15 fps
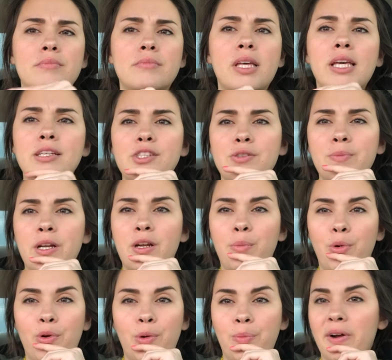my kids are my
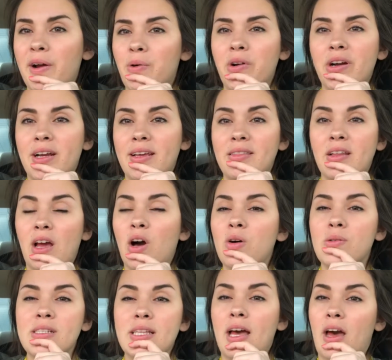number one priority, and they
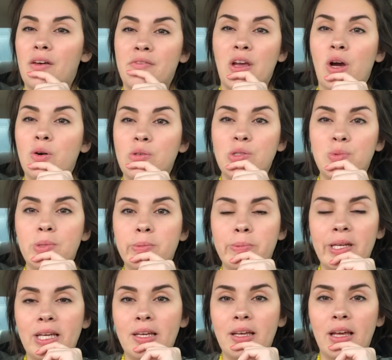always have, and they always will
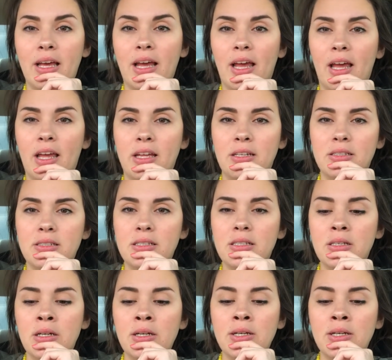be, and